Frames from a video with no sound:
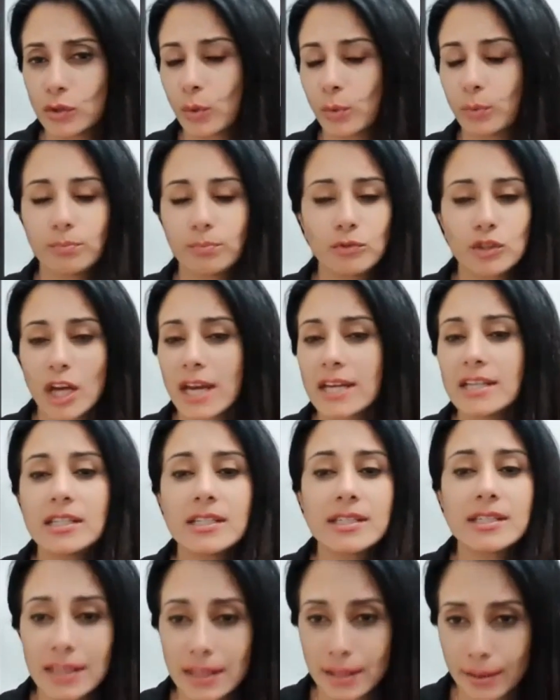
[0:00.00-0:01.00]
so
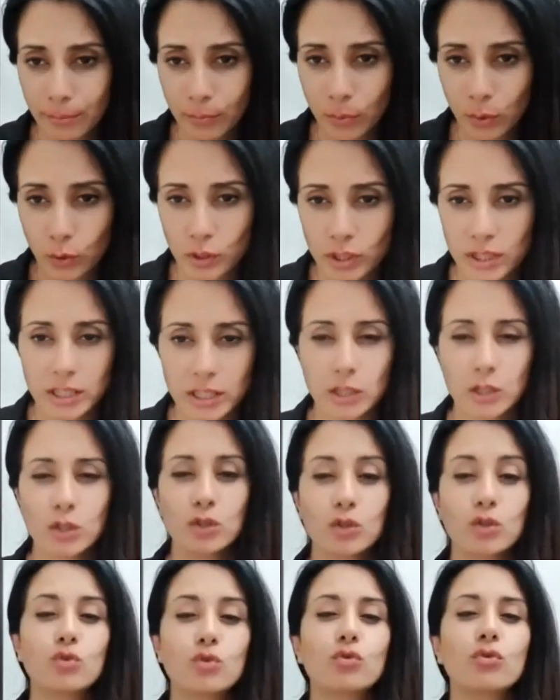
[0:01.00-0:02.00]
changes in the mood, this
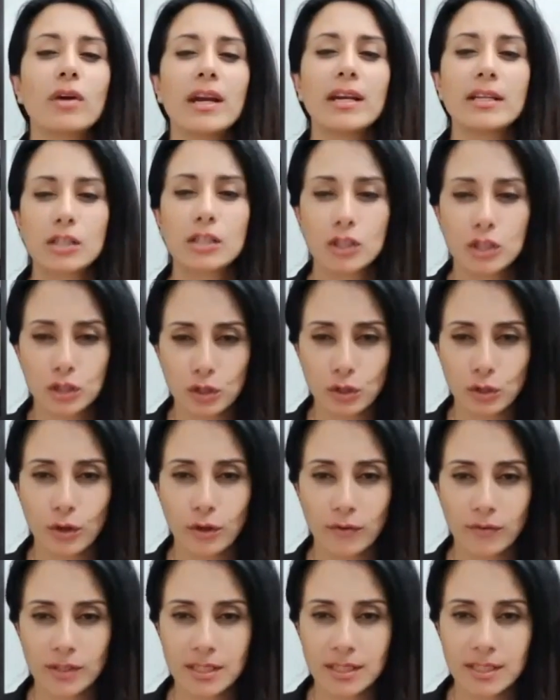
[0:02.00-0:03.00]
stretched
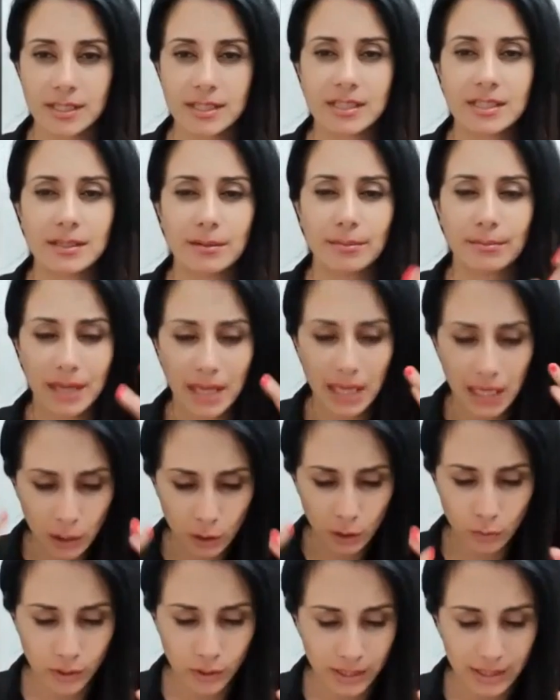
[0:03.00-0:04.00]
nervous system,
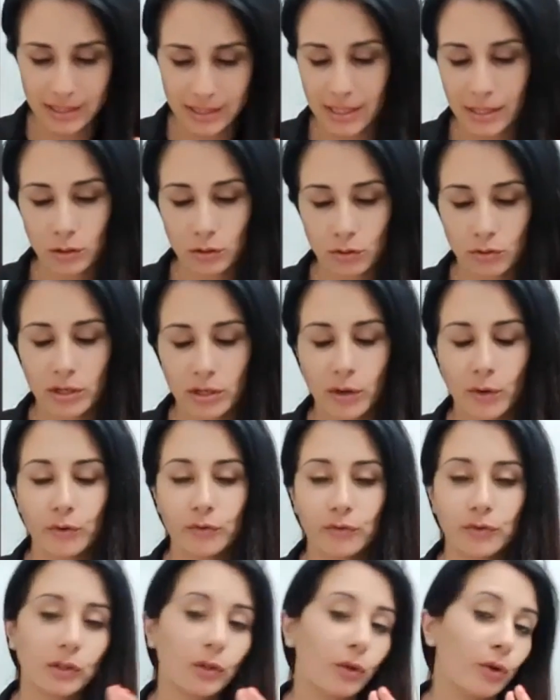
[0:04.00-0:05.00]
increased sensory
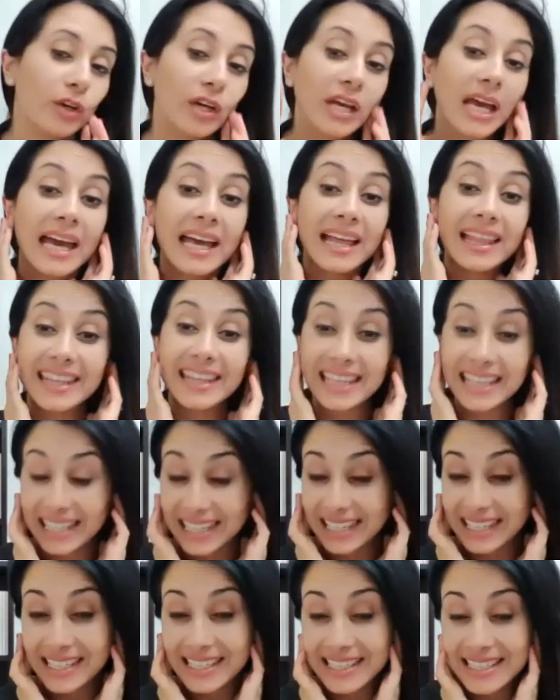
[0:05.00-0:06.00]
overload. The
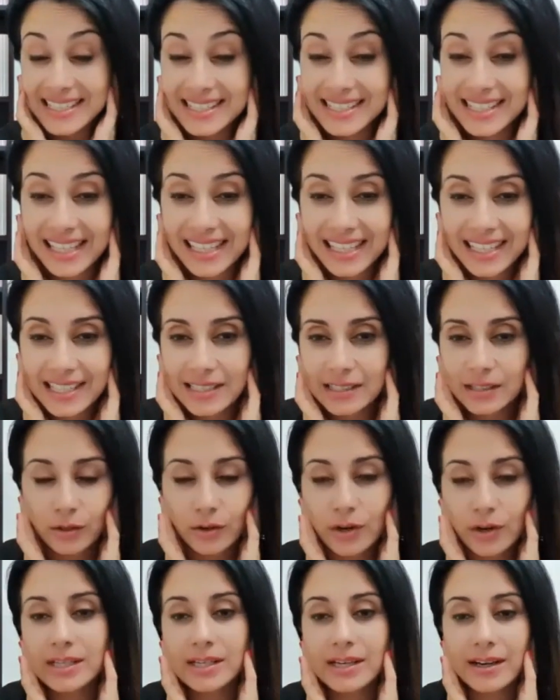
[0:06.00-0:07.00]
ears
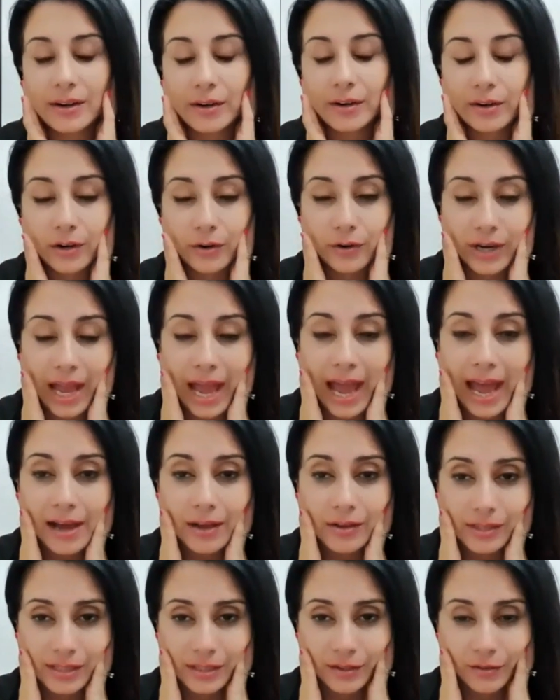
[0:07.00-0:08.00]
are a
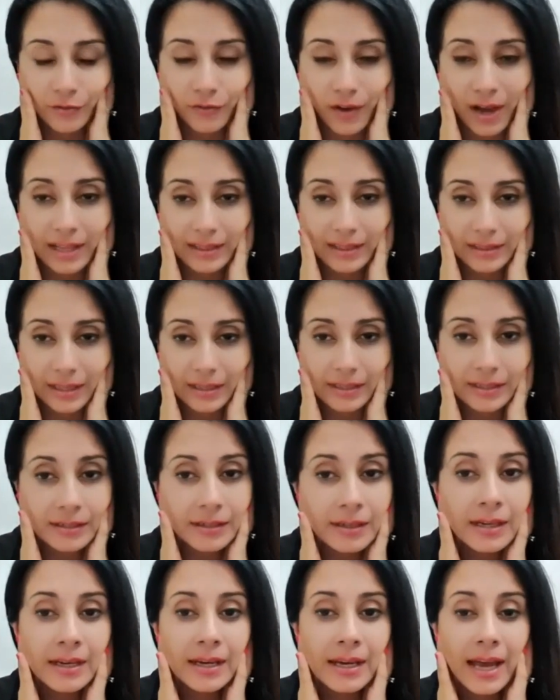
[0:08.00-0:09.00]
house of Vata.
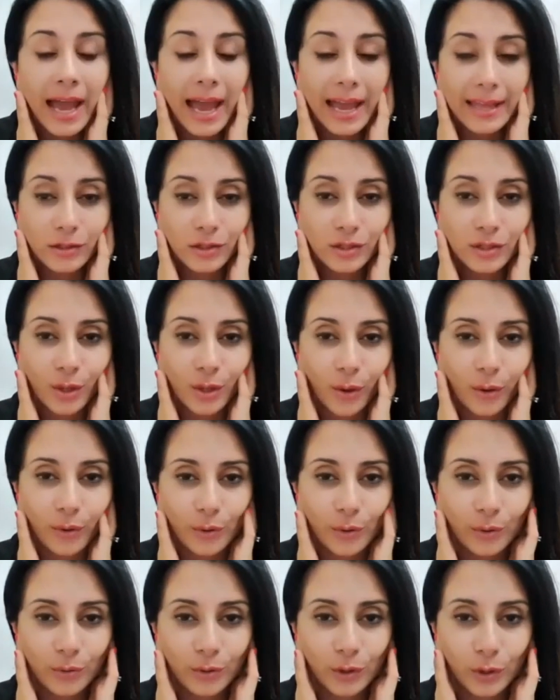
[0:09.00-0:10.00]
And
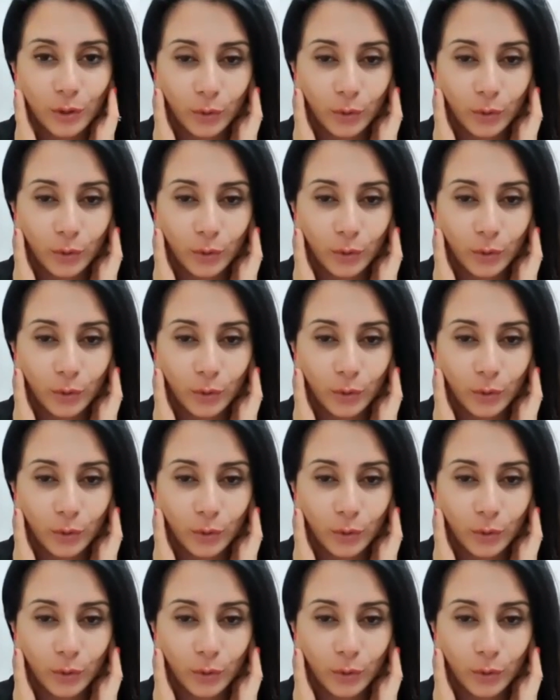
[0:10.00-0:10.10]
so,